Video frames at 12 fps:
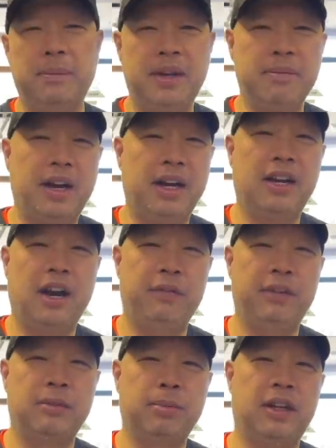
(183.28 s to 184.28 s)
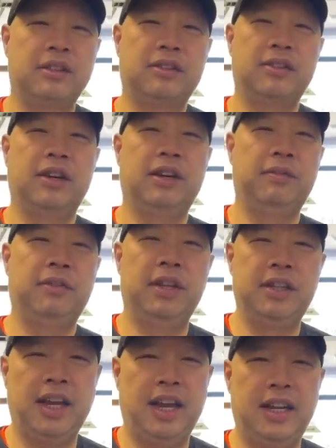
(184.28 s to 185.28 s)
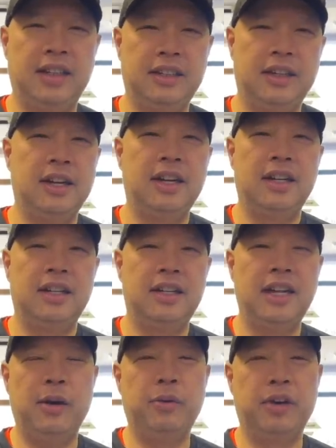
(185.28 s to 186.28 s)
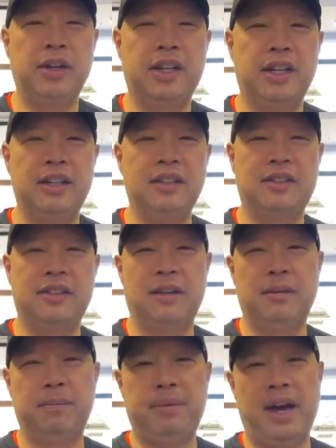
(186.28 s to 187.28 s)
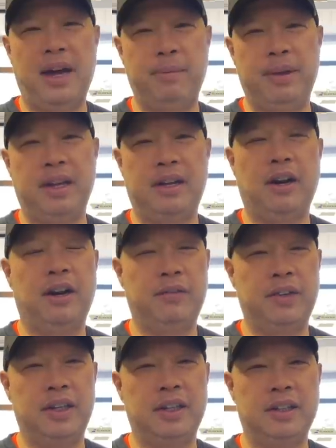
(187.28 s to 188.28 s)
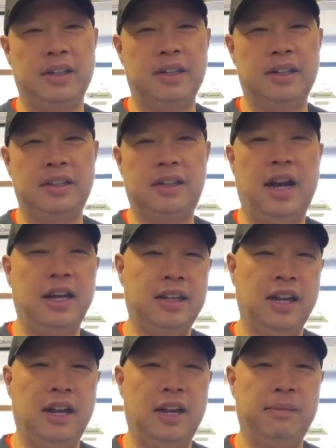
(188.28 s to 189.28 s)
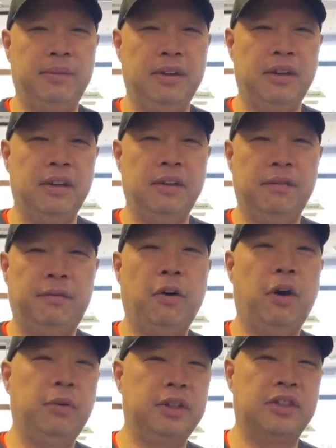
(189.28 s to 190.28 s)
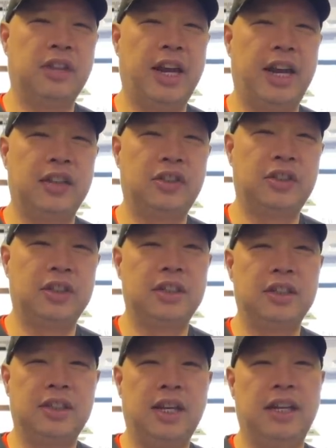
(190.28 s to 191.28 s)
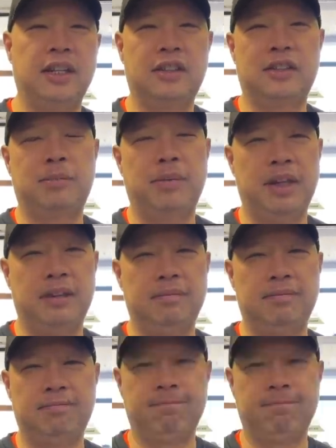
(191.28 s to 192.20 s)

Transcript: to be my coffee sponsor of the day, network is buymeacoffee.com forward slash tennis spin.